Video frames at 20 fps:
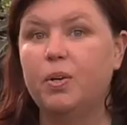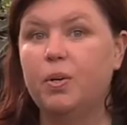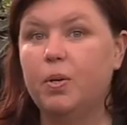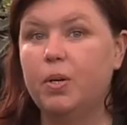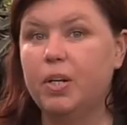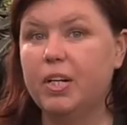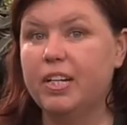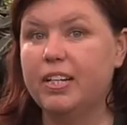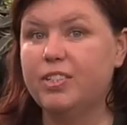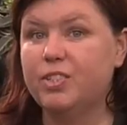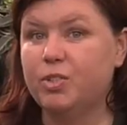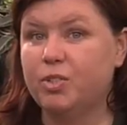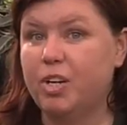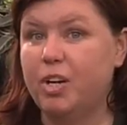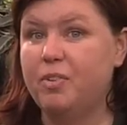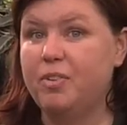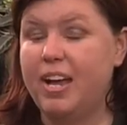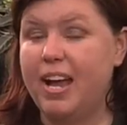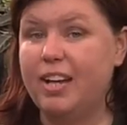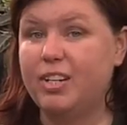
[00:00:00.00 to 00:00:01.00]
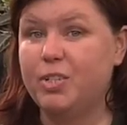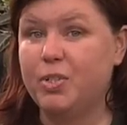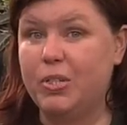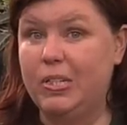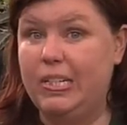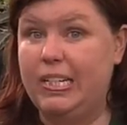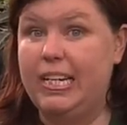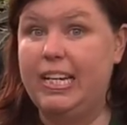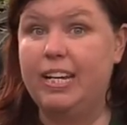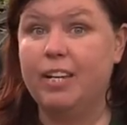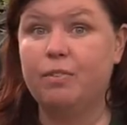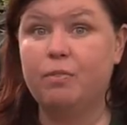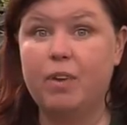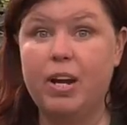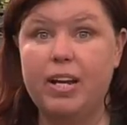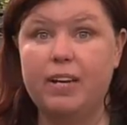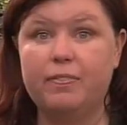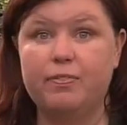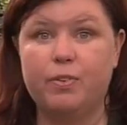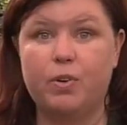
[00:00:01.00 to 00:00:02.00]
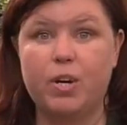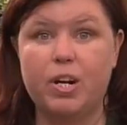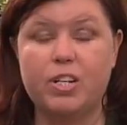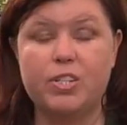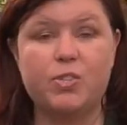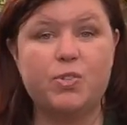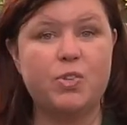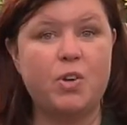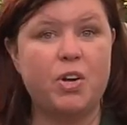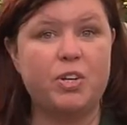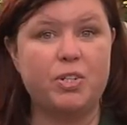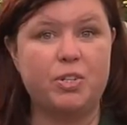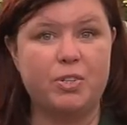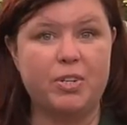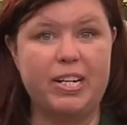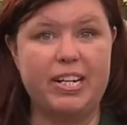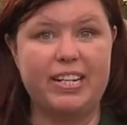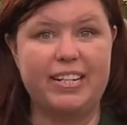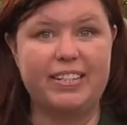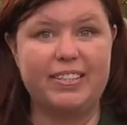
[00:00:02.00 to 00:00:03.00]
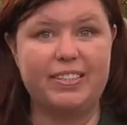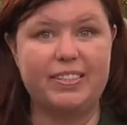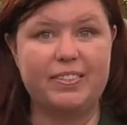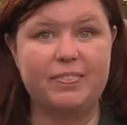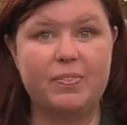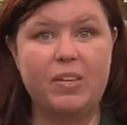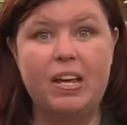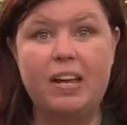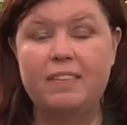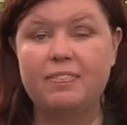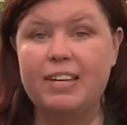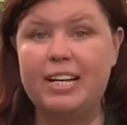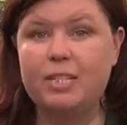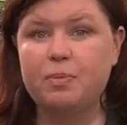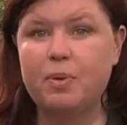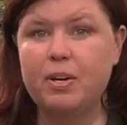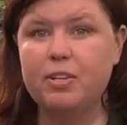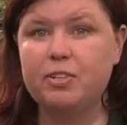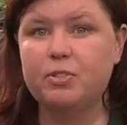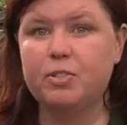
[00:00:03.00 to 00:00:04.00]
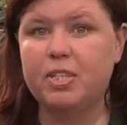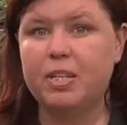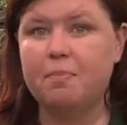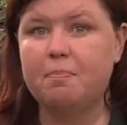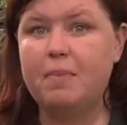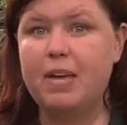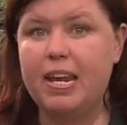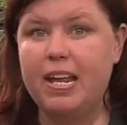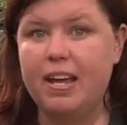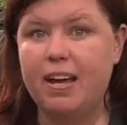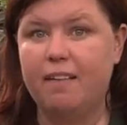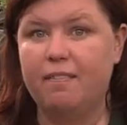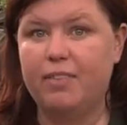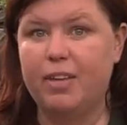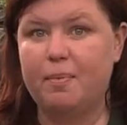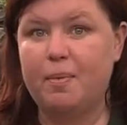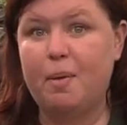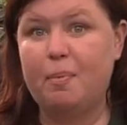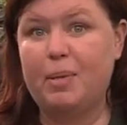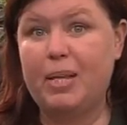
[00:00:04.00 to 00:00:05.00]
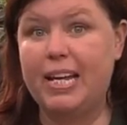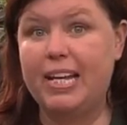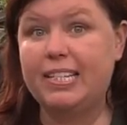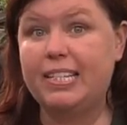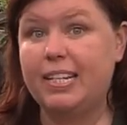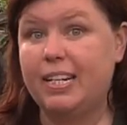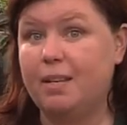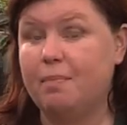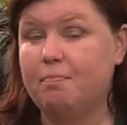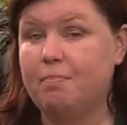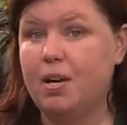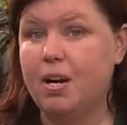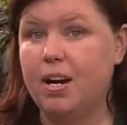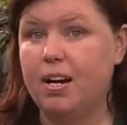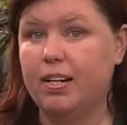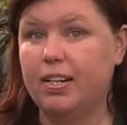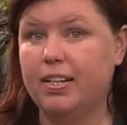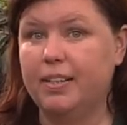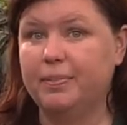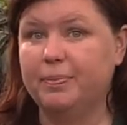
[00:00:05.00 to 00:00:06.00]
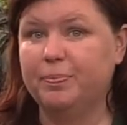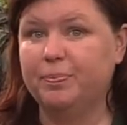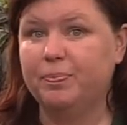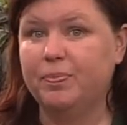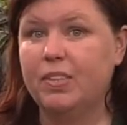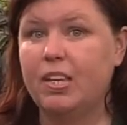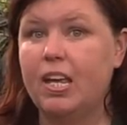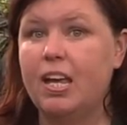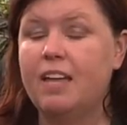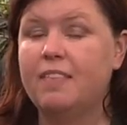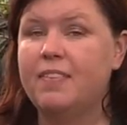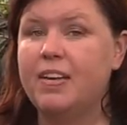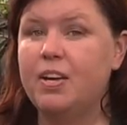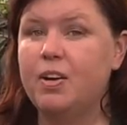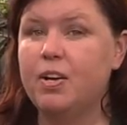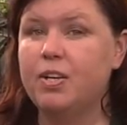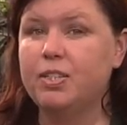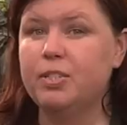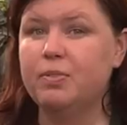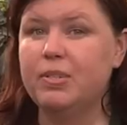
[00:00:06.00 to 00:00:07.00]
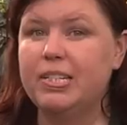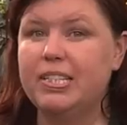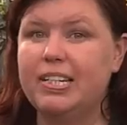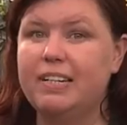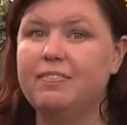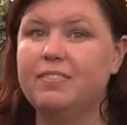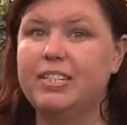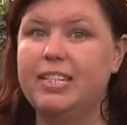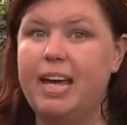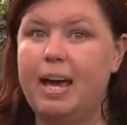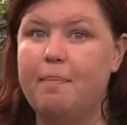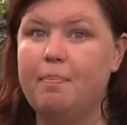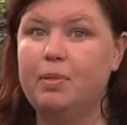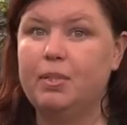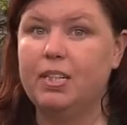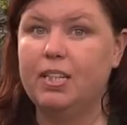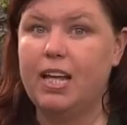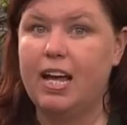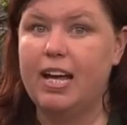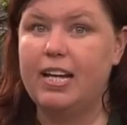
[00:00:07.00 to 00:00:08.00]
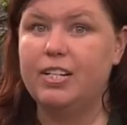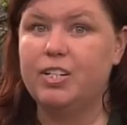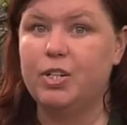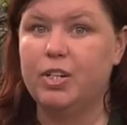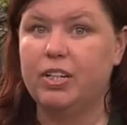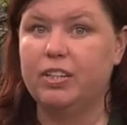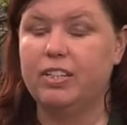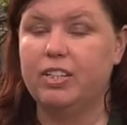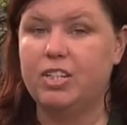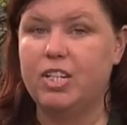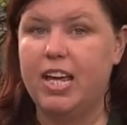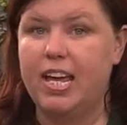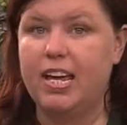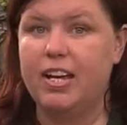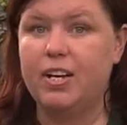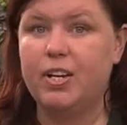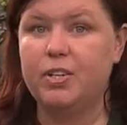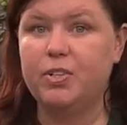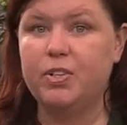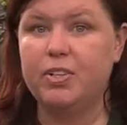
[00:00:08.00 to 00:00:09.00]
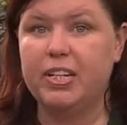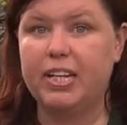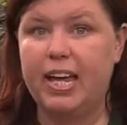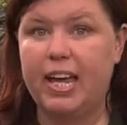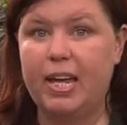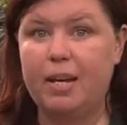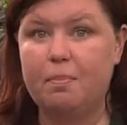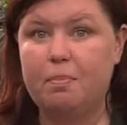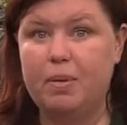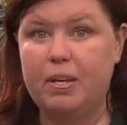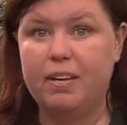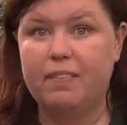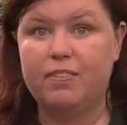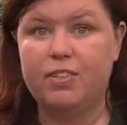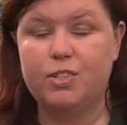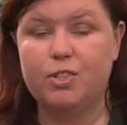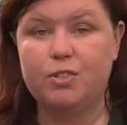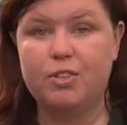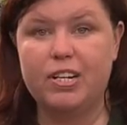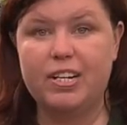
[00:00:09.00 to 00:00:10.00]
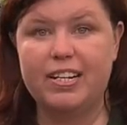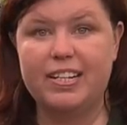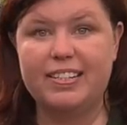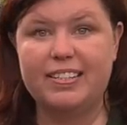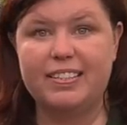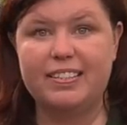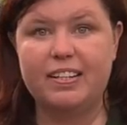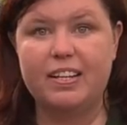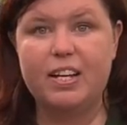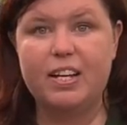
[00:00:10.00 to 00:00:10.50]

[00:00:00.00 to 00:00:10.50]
Orchids grow naturally in rainforests on trees. That's why you'll see many of them are planted in bark. They also receive dappled light during the day under the canopy of the trees.